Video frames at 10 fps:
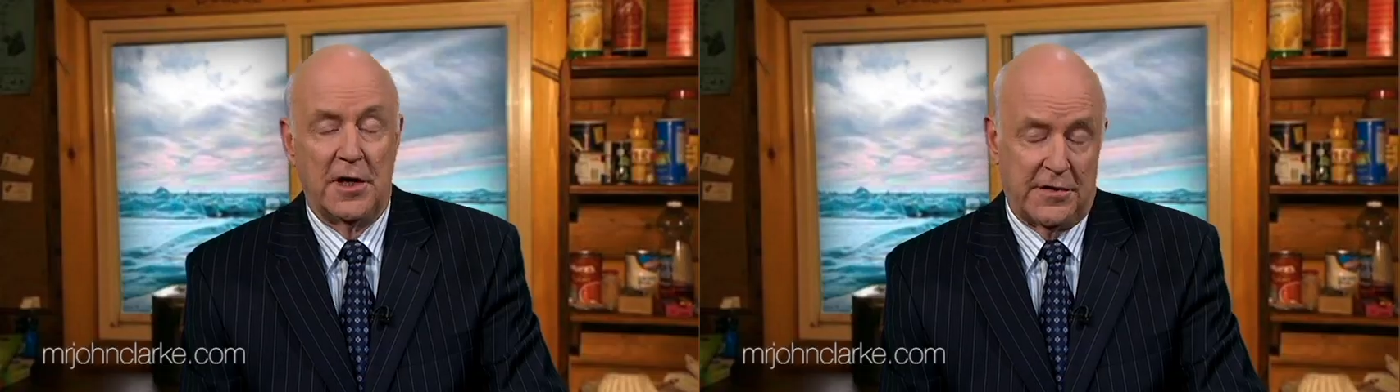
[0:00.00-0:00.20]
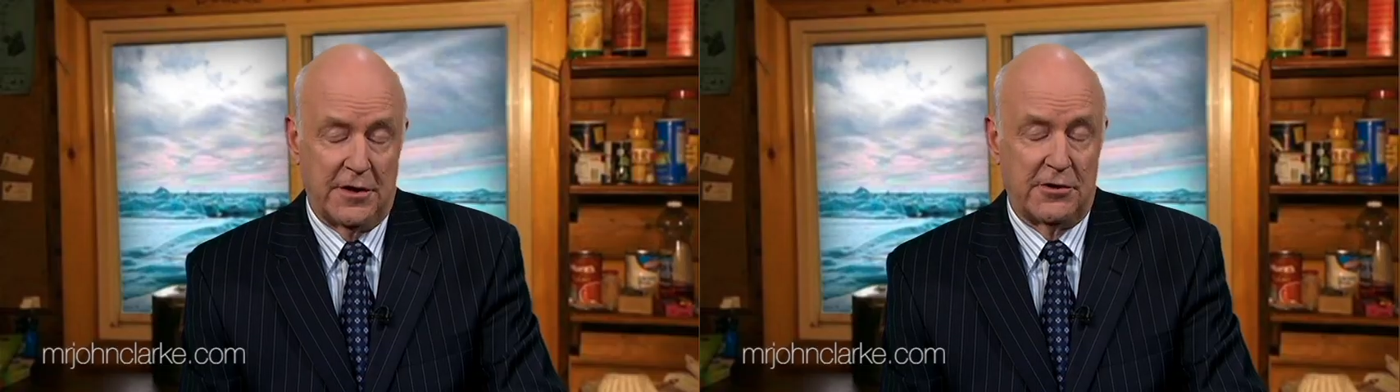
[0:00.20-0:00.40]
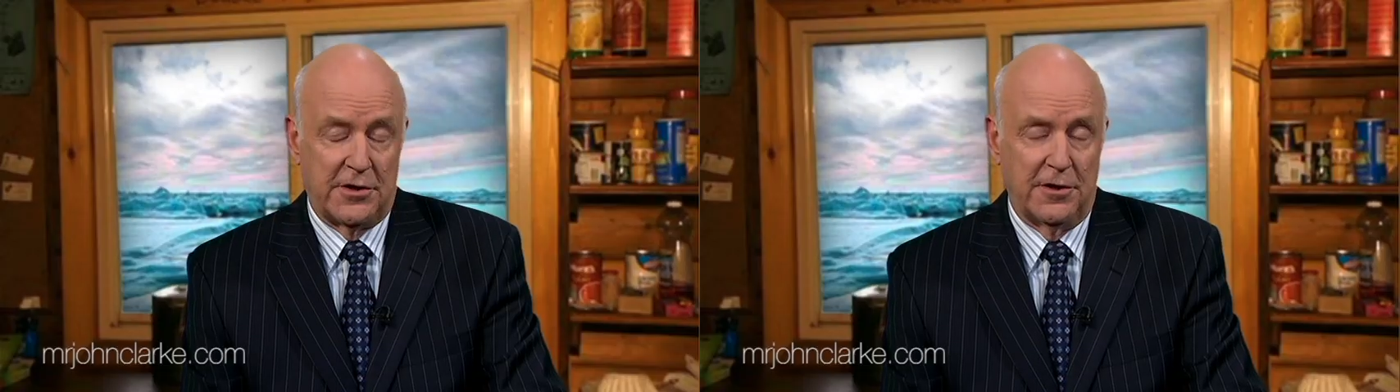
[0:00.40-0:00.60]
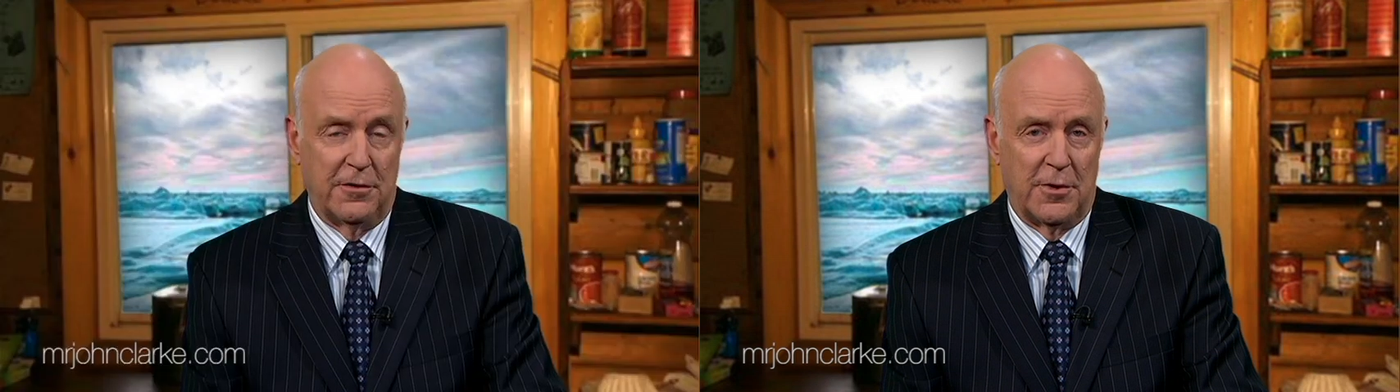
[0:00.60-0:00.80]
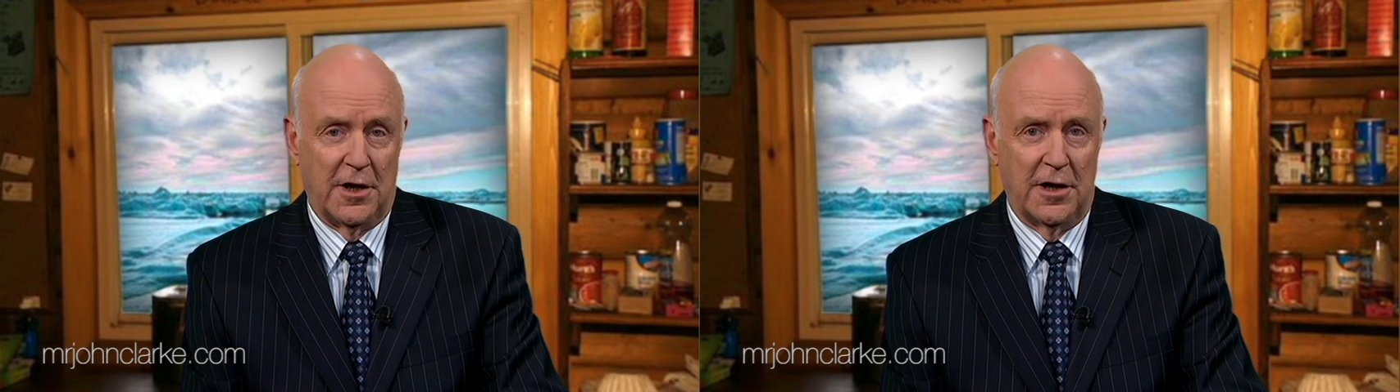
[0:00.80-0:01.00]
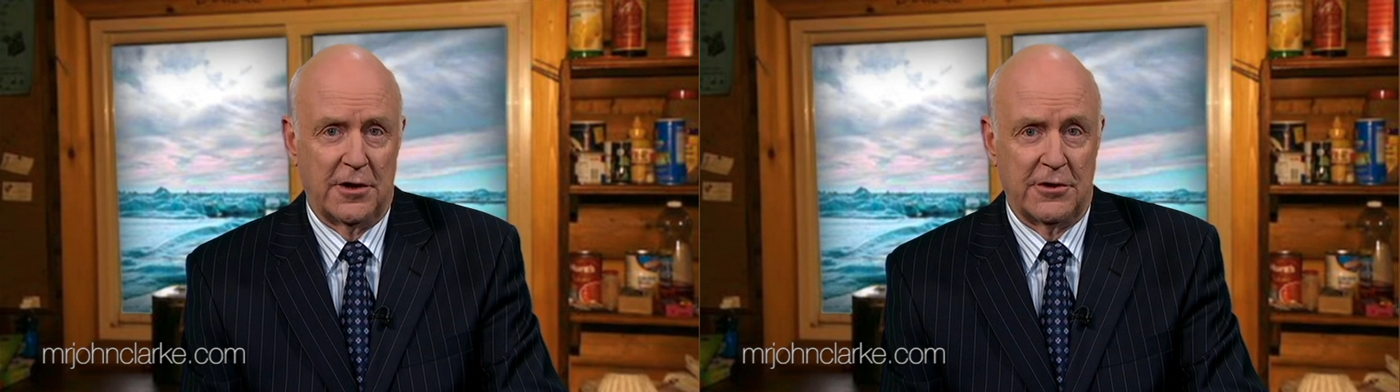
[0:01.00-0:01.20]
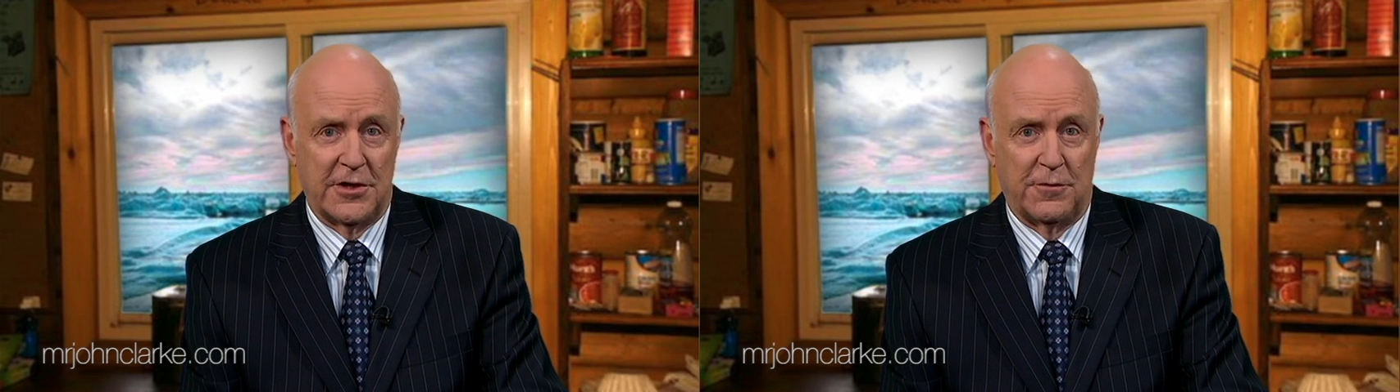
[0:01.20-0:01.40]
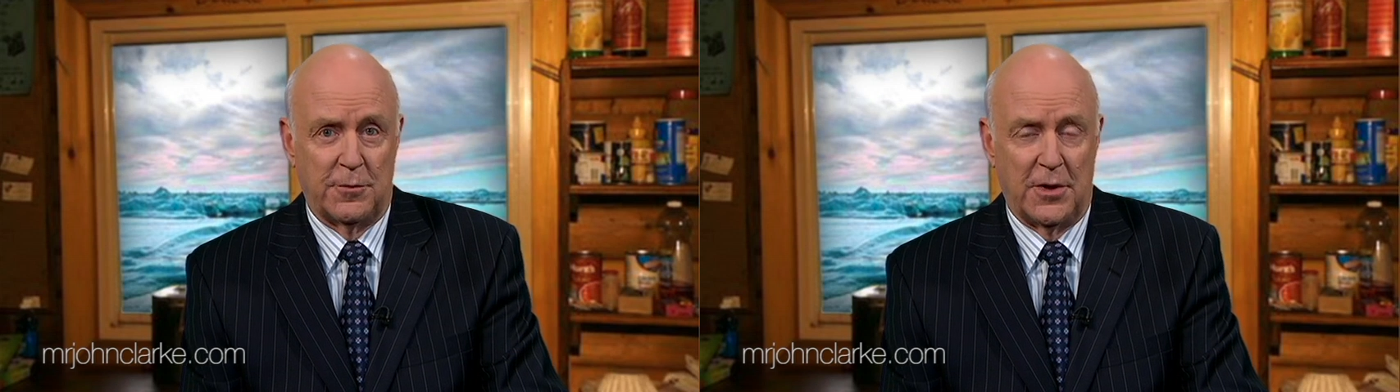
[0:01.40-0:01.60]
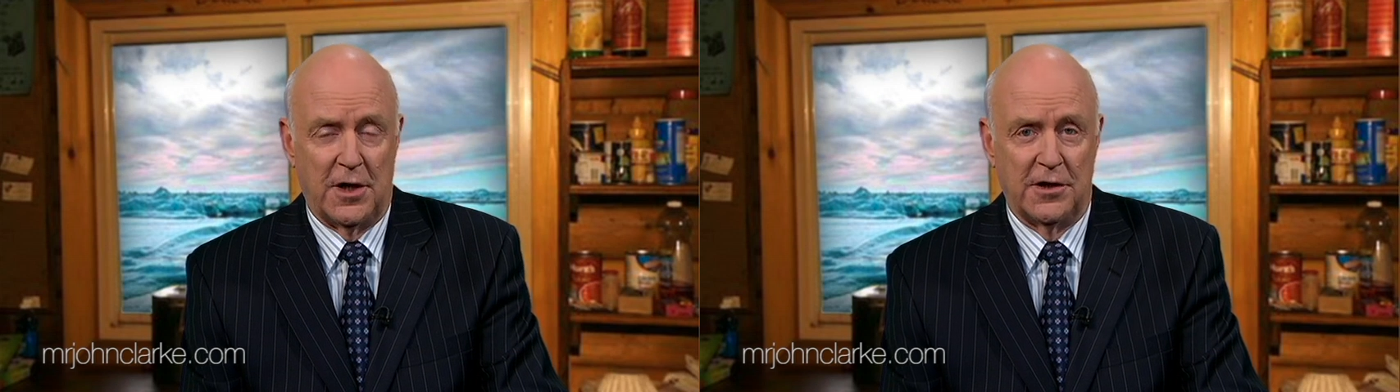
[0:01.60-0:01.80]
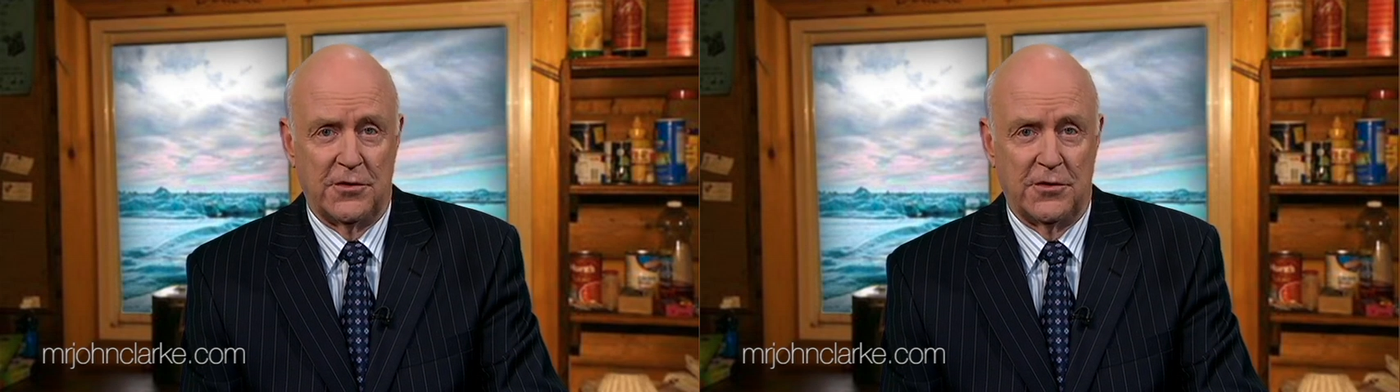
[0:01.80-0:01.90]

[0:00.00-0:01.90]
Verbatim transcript: yes, there are two, Bryan. Christopher Pyne